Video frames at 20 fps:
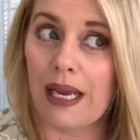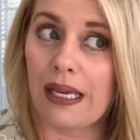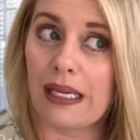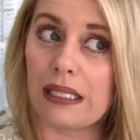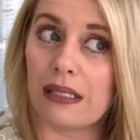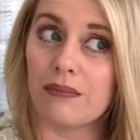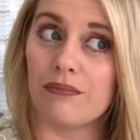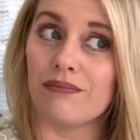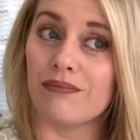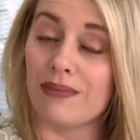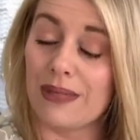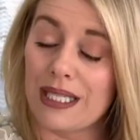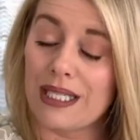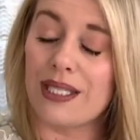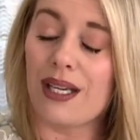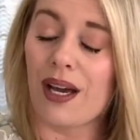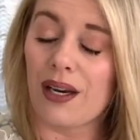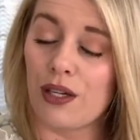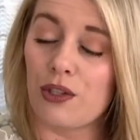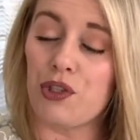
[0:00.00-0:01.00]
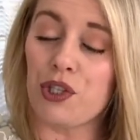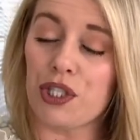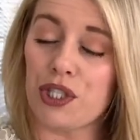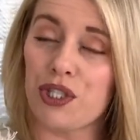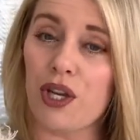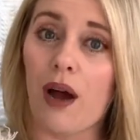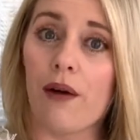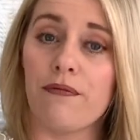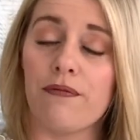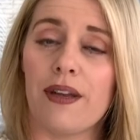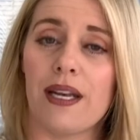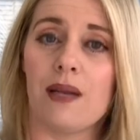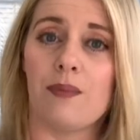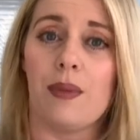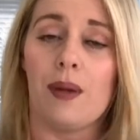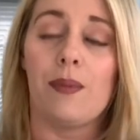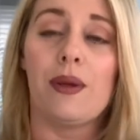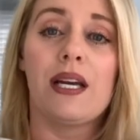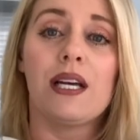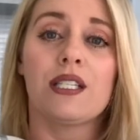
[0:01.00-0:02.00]
it is gonna just stop fitting
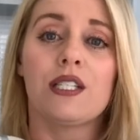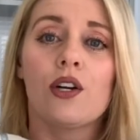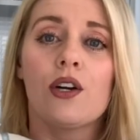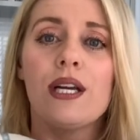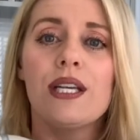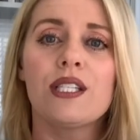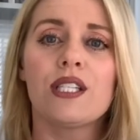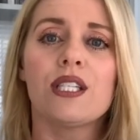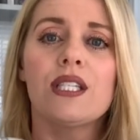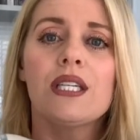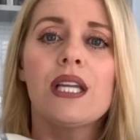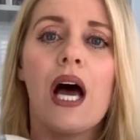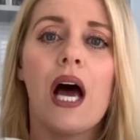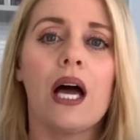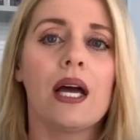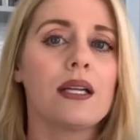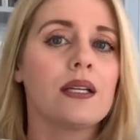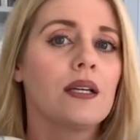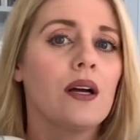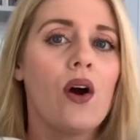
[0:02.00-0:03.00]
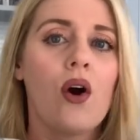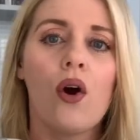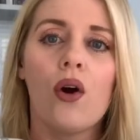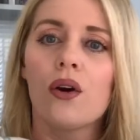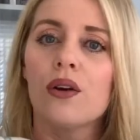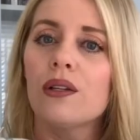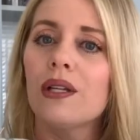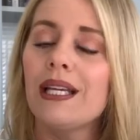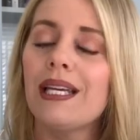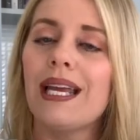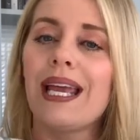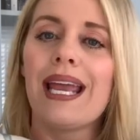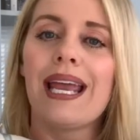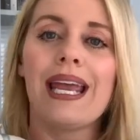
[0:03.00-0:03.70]
me because there is not hardly